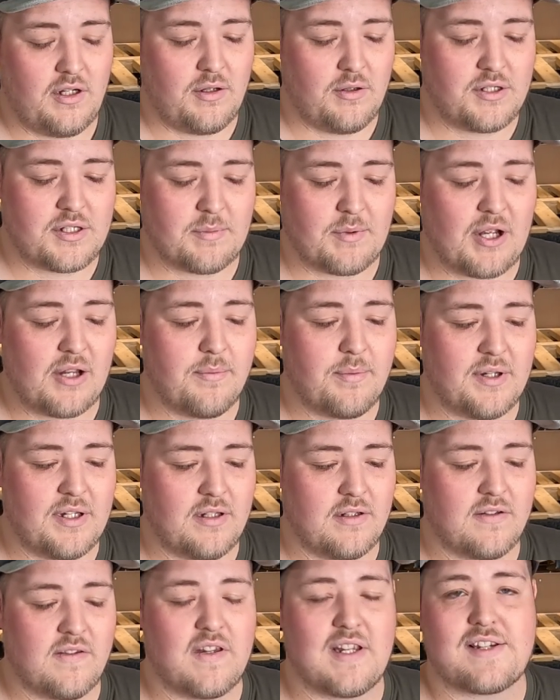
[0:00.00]
which I'm
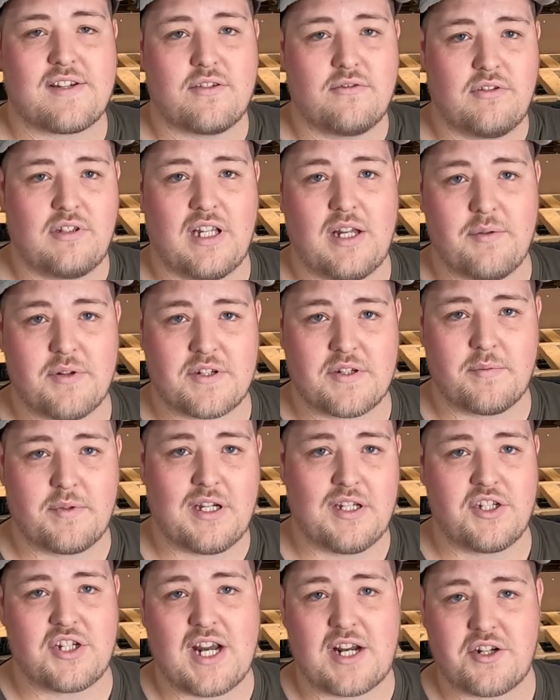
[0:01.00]
hoping this will lower some
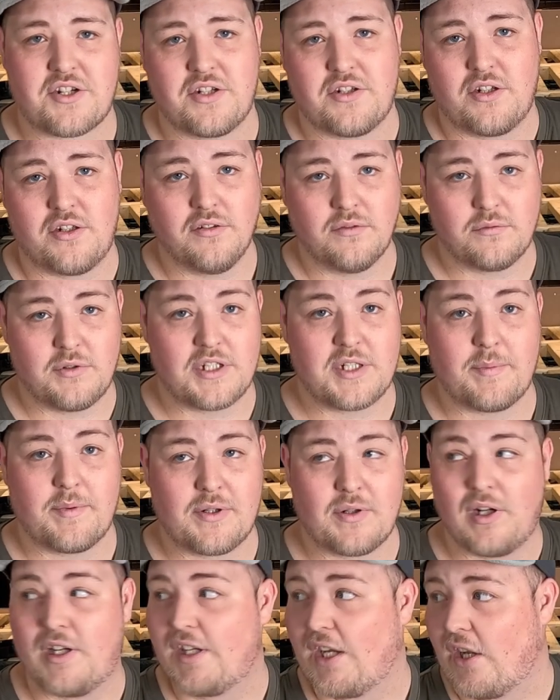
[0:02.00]
congestion on, which would be
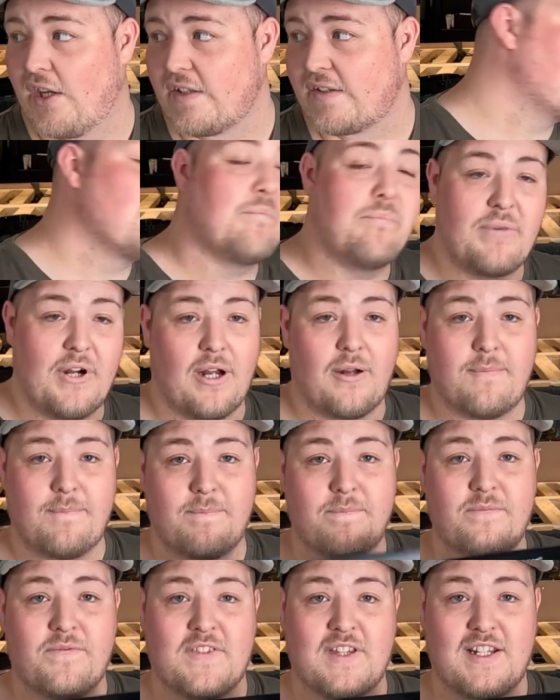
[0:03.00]
quite nice. But
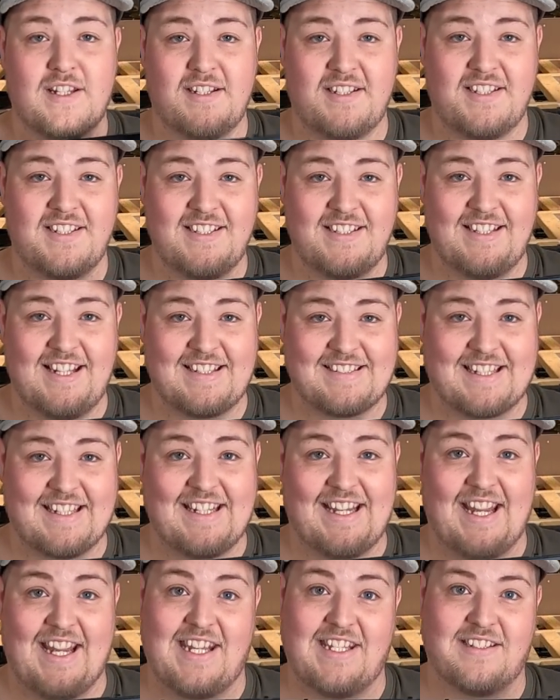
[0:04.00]
let's get
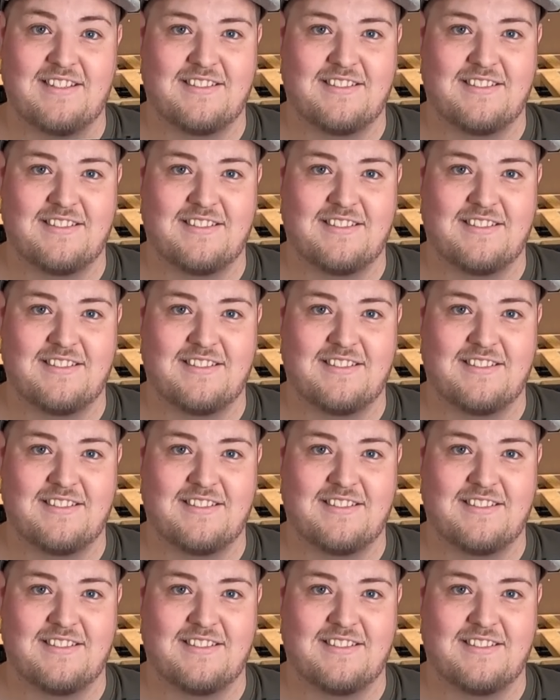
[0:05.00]
it in.